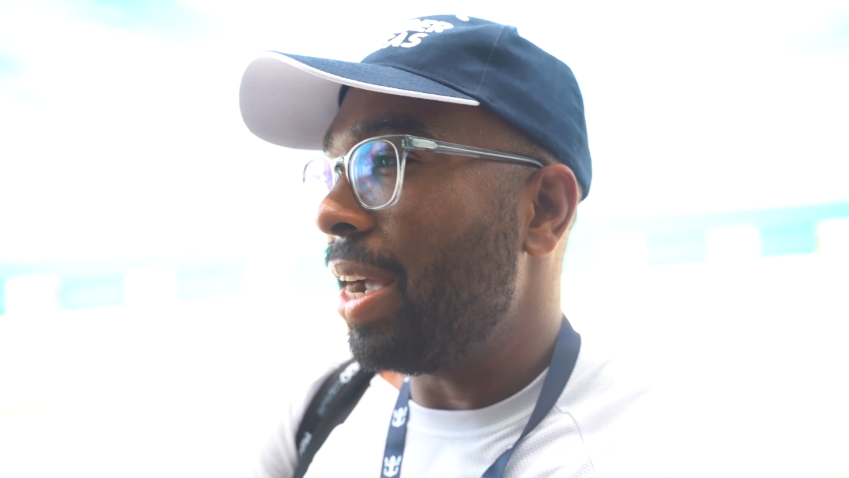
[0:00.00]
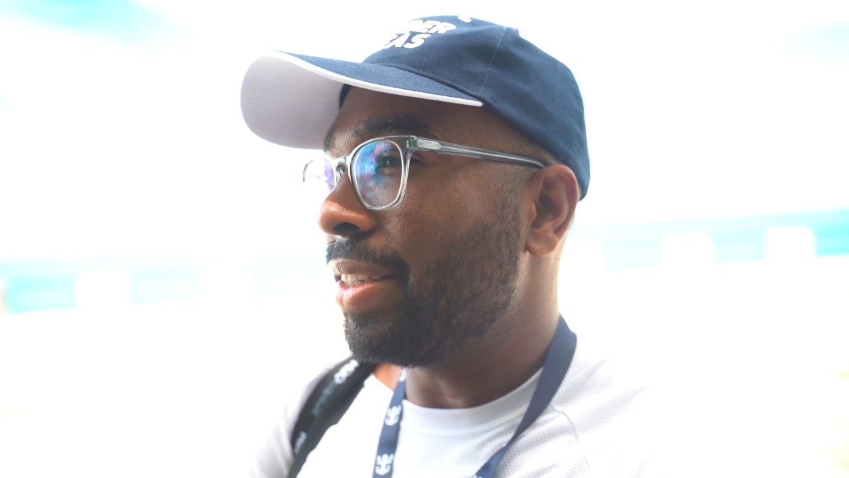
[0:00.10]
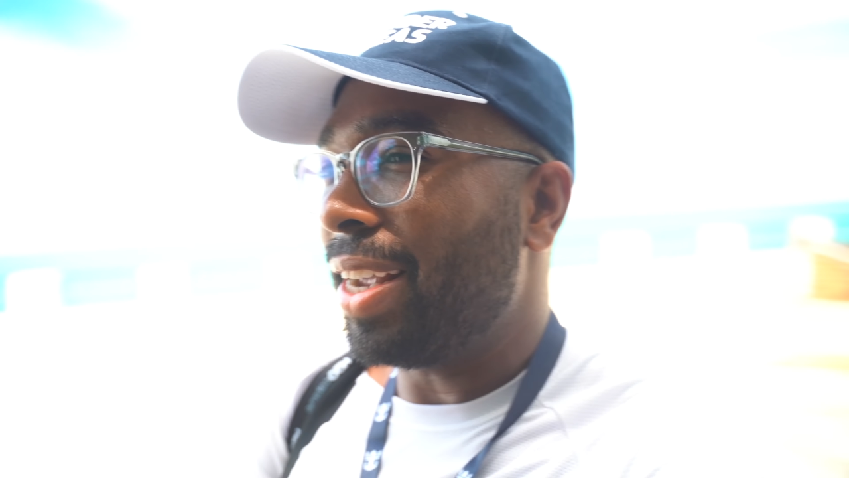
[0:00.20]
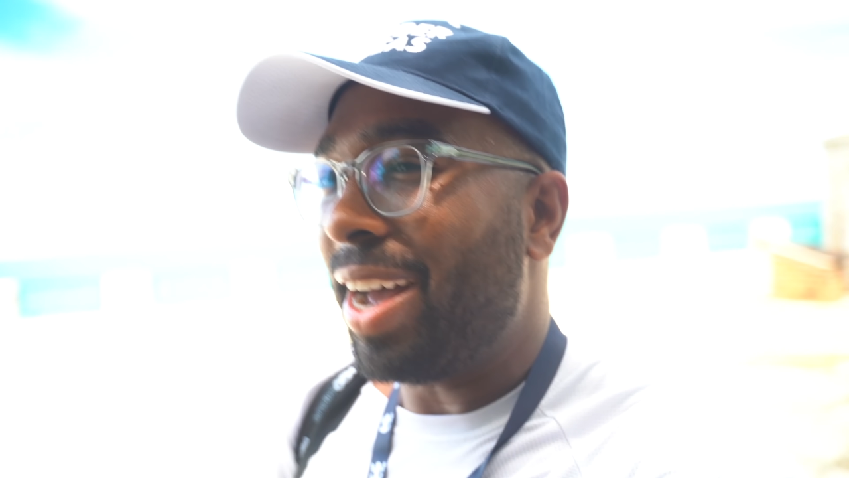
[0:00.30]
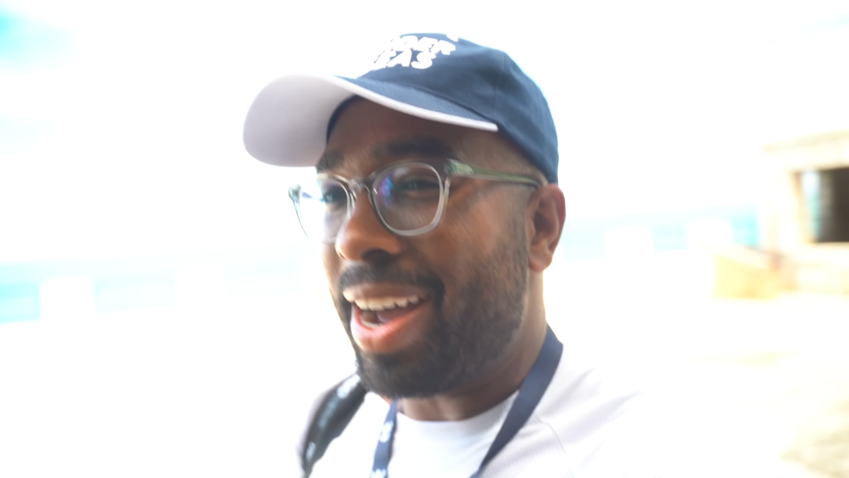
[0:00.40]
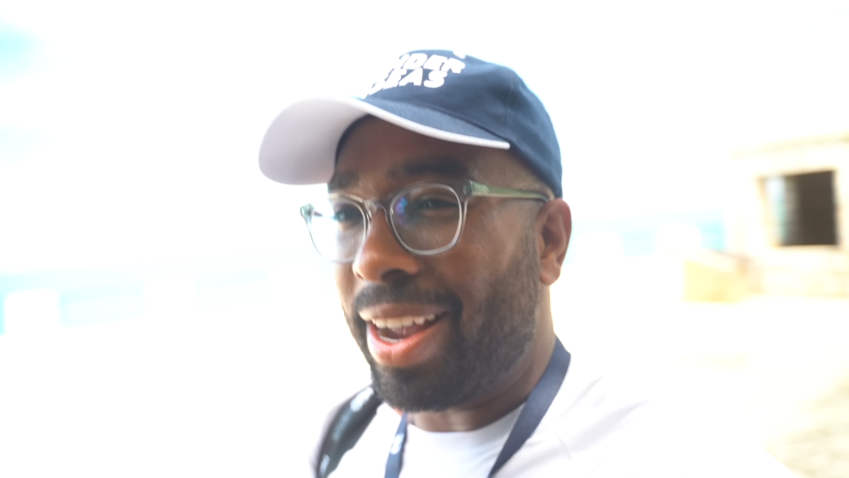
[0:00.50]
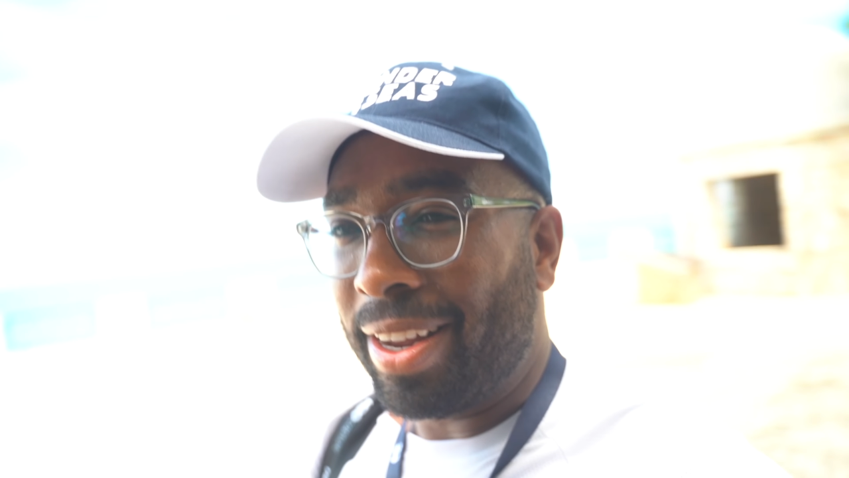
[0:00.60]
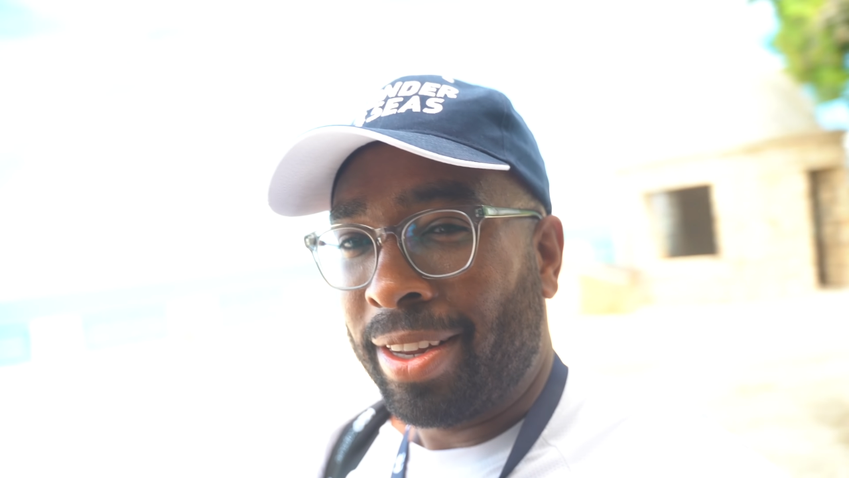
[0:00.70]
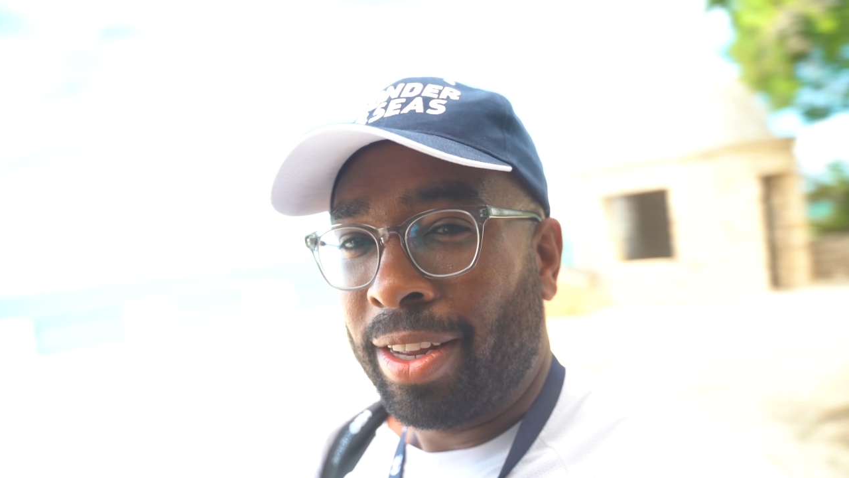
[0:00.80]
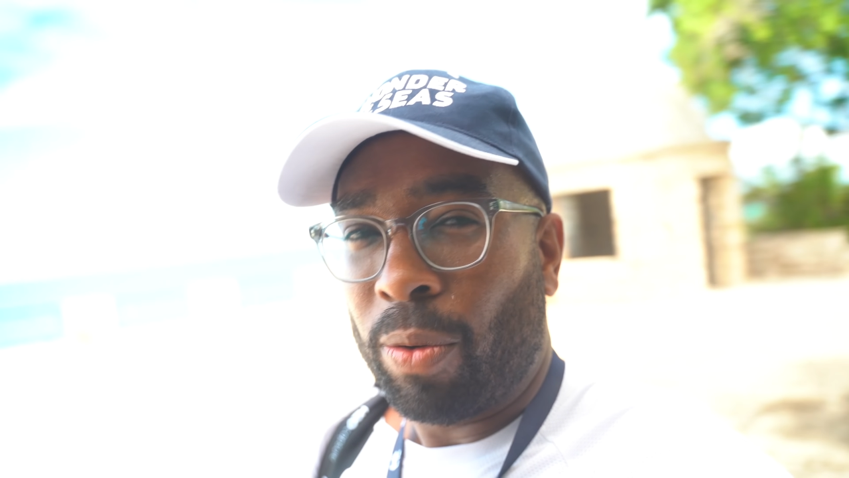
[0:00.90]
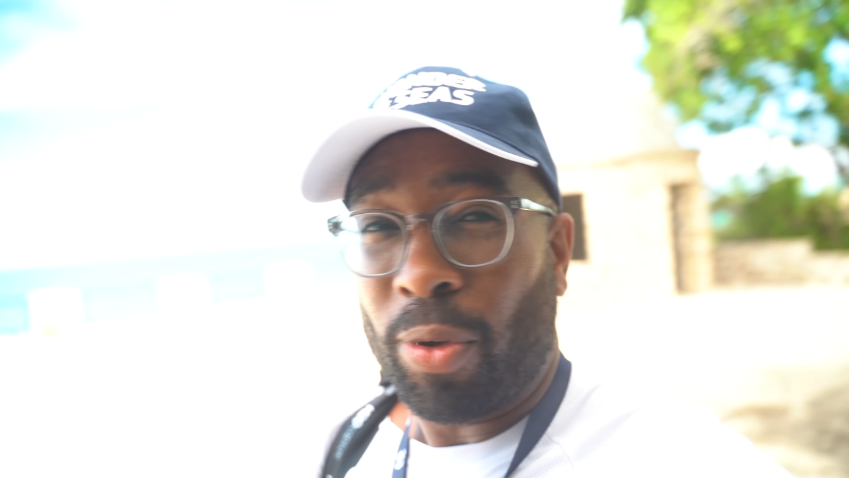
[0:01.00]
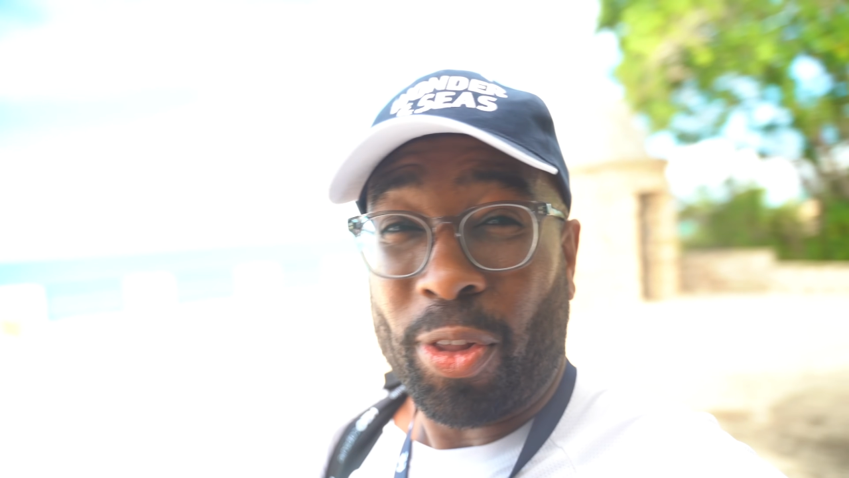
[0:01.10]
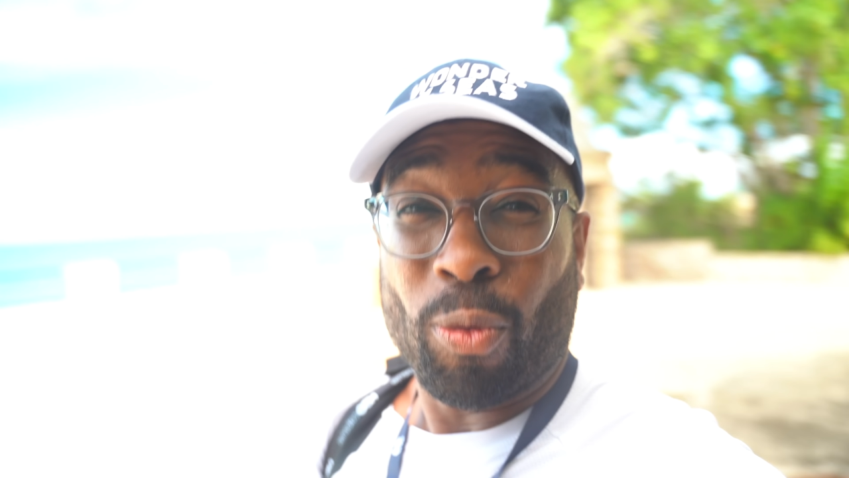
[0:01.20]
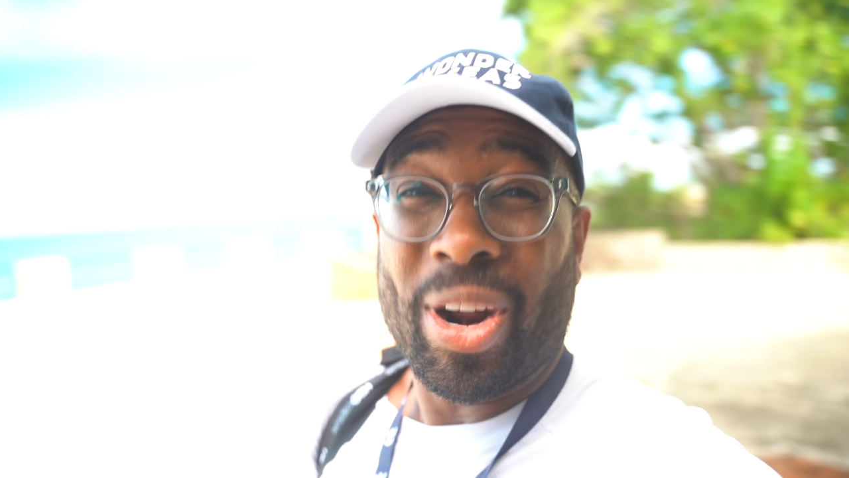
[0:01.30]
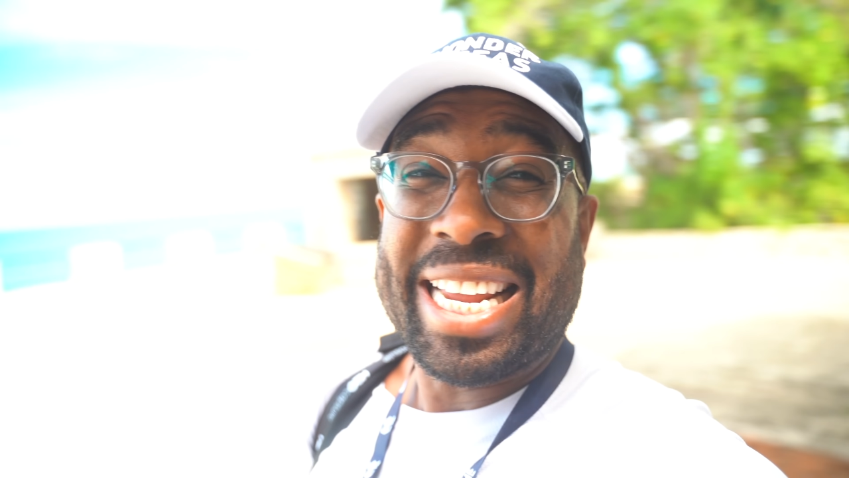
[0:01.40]
and say hi when
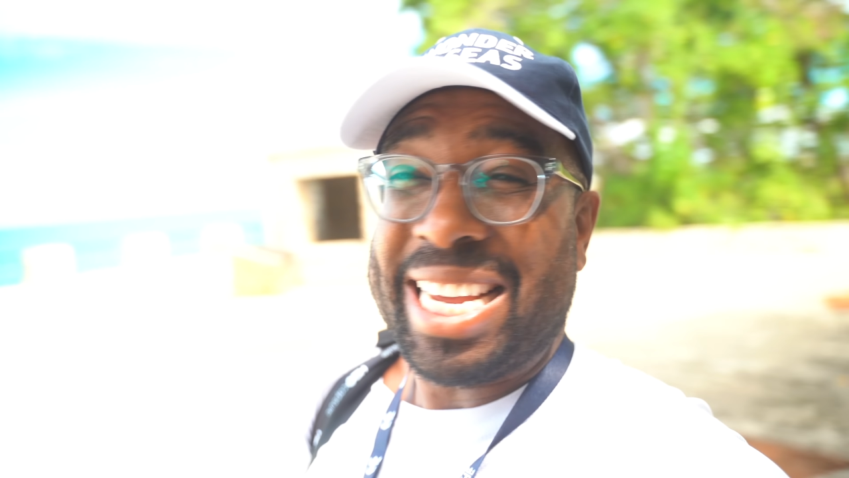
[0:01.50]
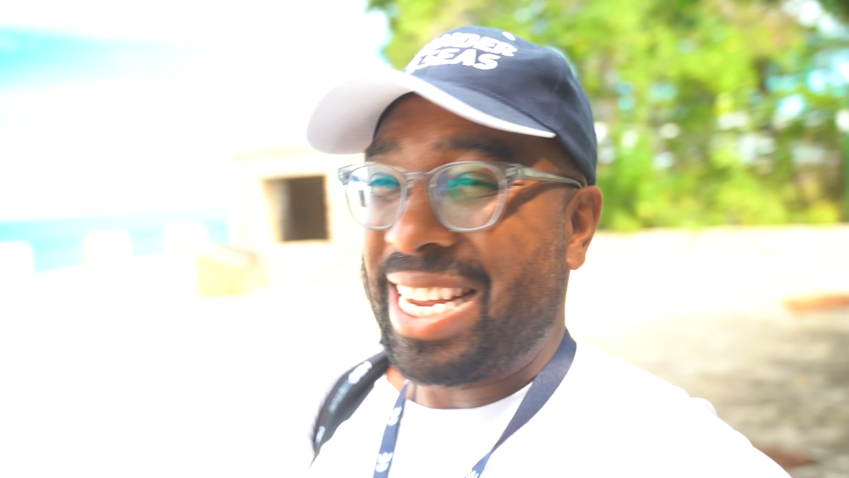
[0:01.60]
they're ready.